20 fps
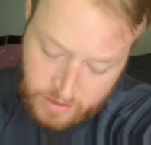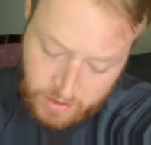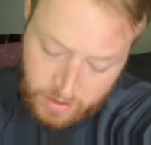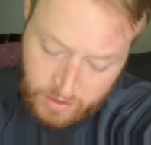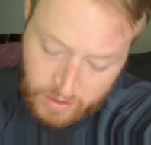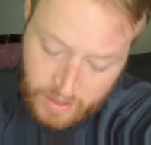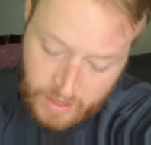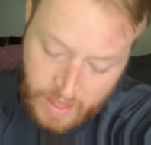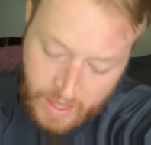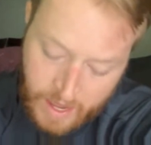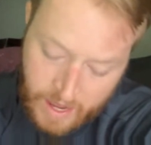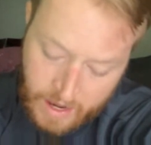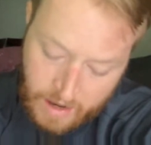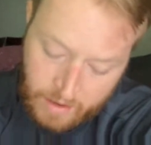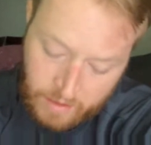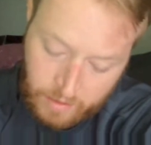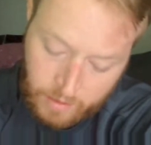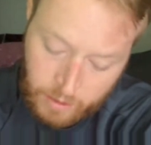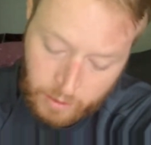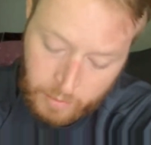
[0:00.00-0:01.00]
Certainly they had
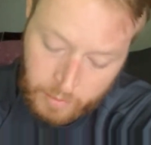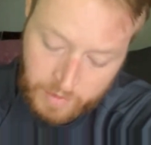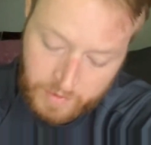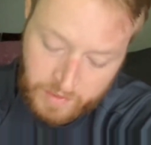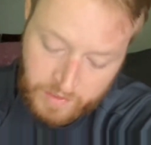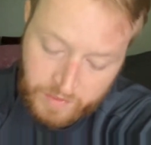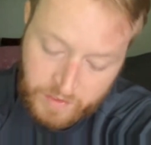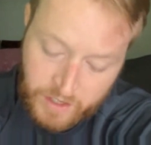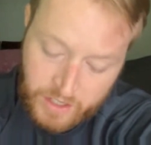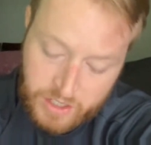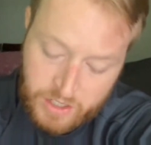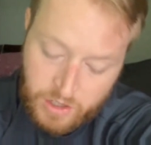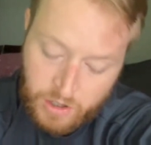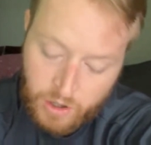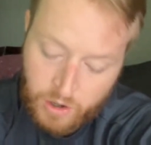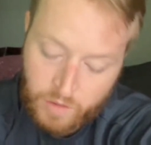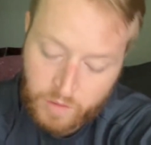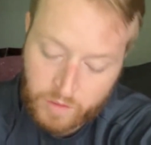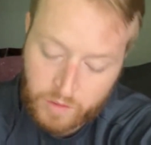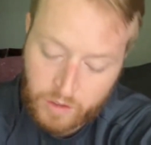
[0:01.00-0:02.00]
a little bit of a fixture
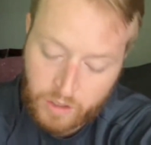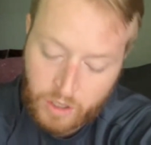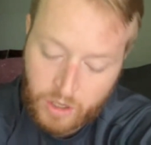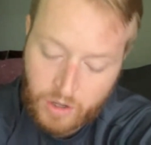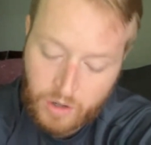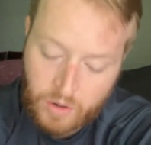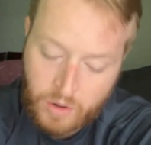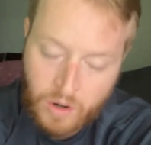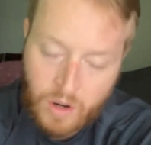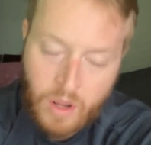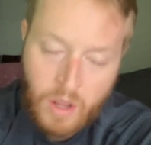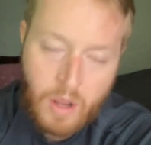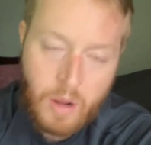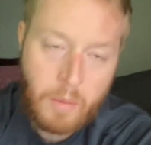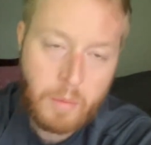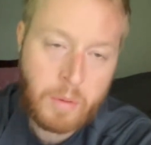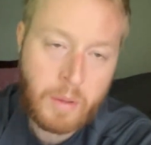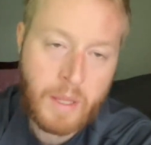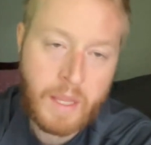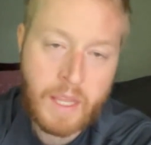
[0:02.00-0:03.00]
overload
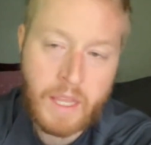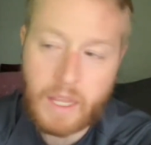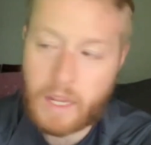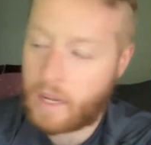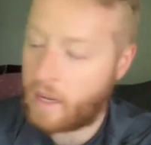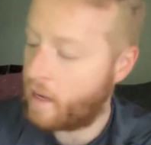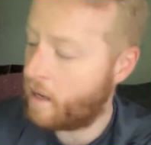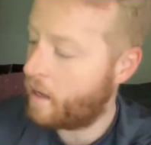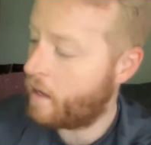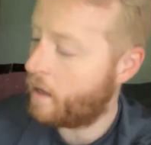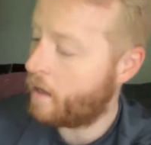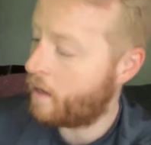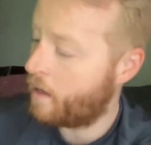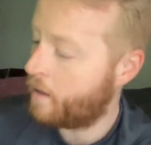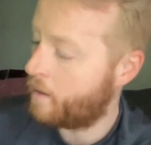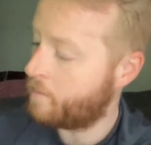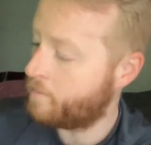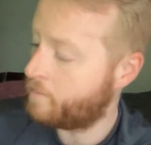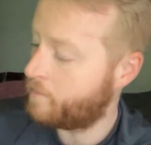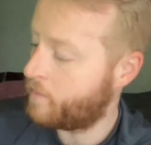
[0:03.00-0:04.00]
playing
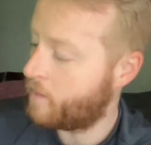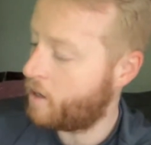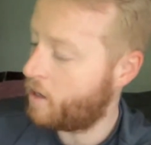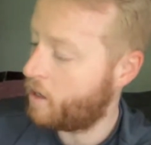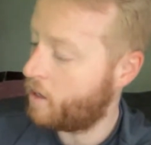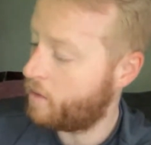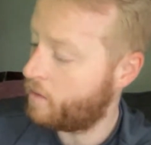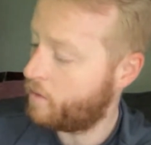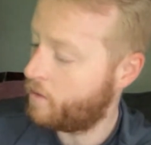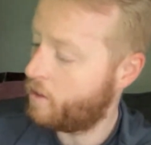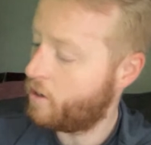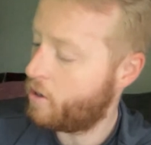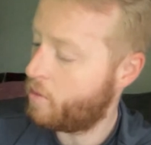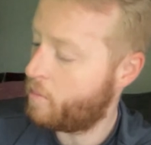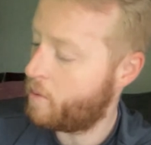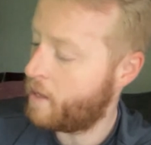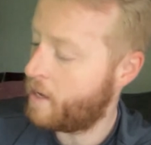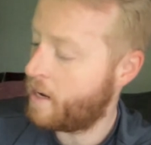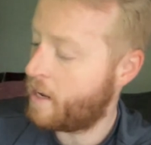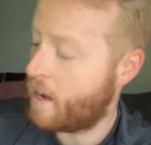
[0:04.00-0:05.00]

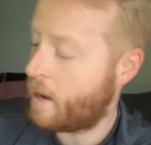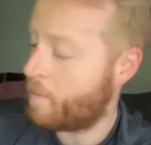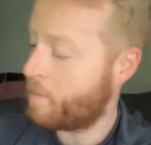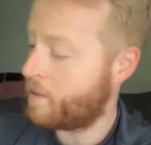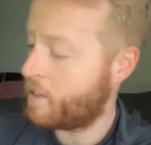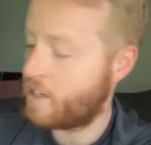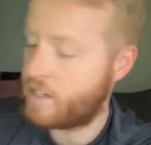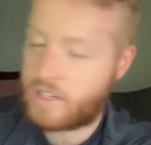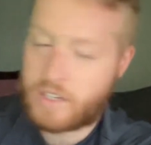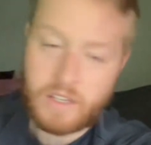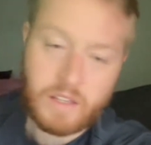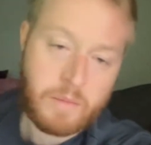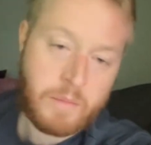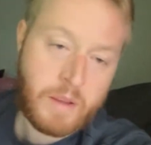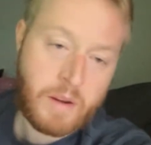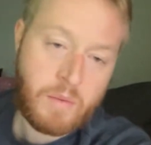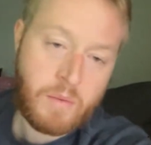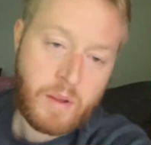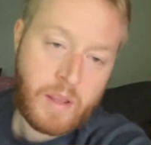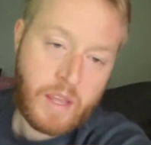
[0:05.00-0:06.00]
European competition in the
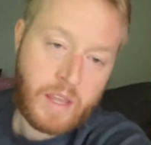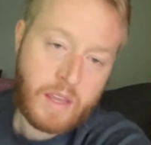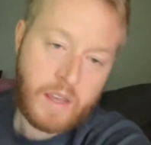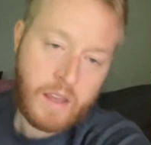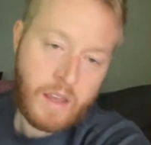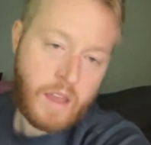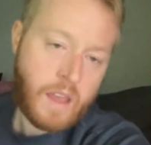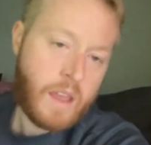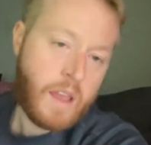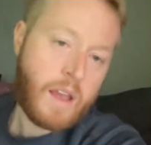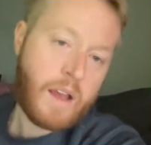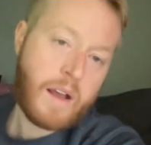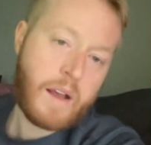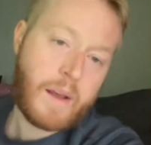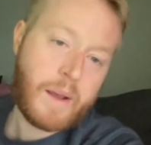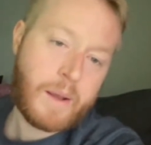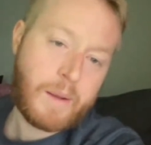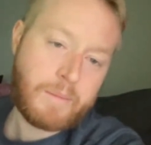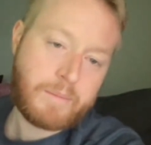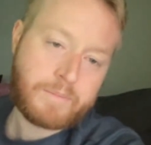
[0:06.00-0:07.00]
midweek.
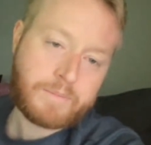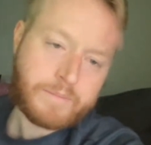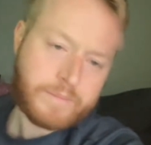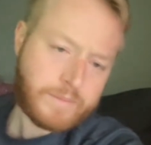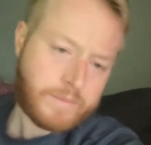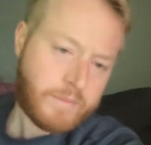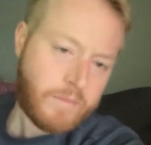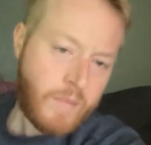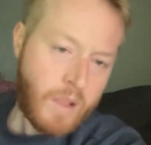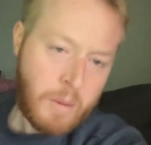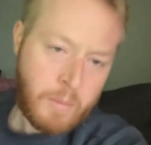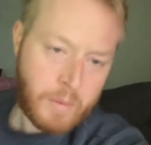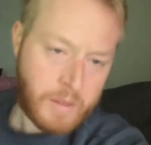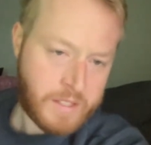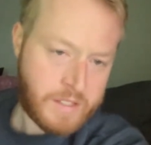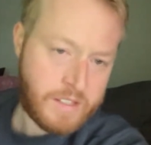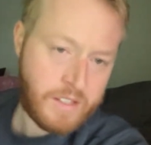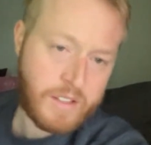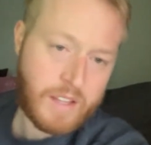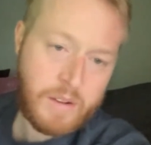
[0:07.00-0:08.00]

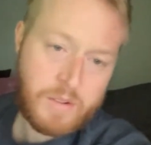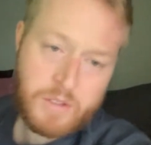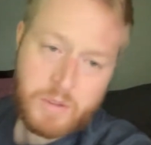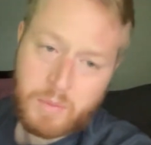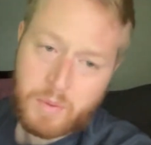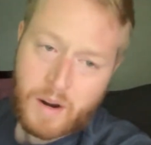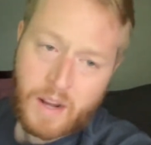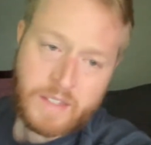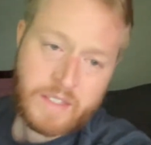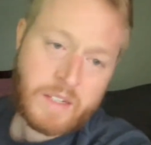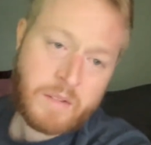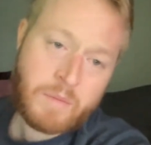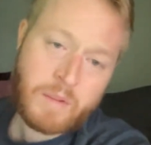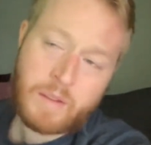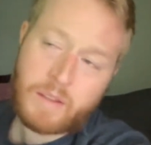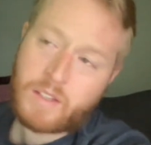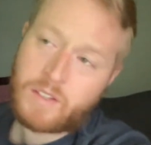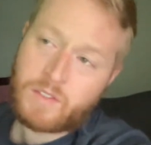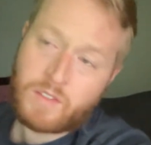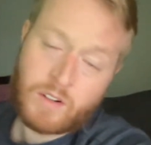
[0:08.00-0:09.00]
But still, that was surprising to
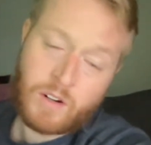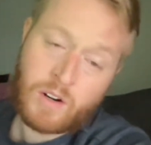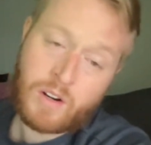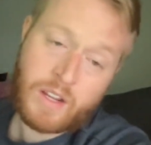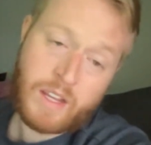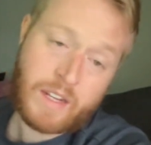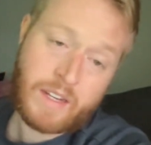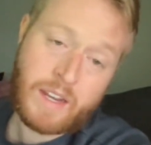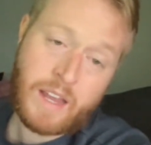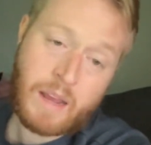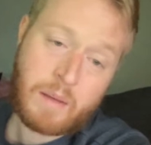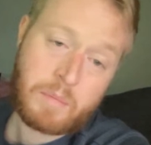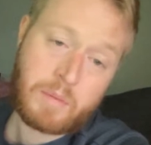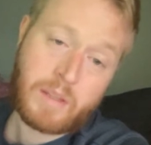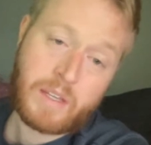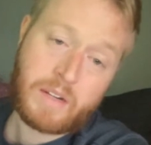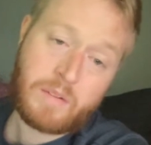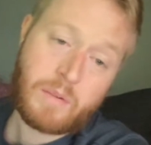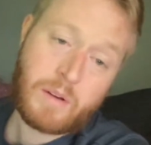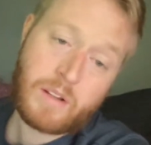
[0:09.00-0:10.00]
me because Verona had not
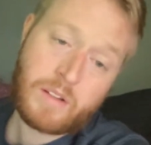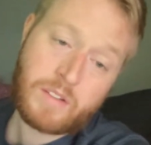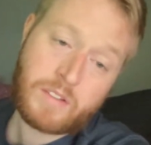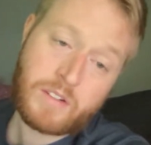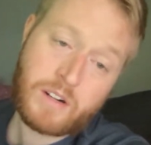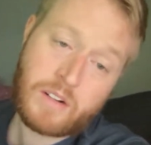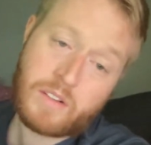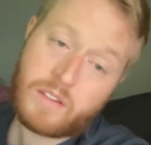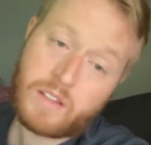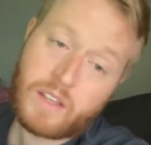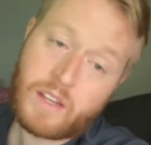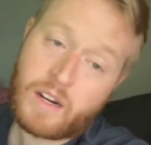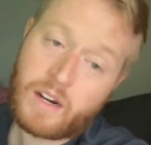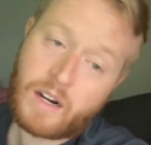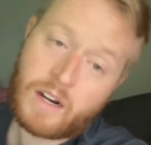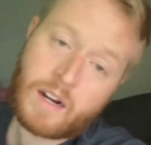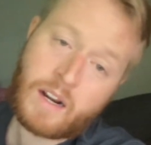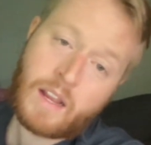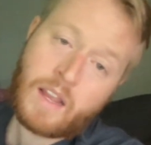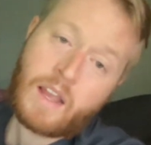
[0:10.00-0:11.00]
played well to start the
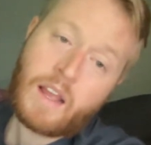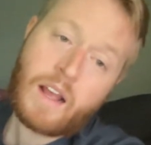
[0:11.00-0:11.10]
year.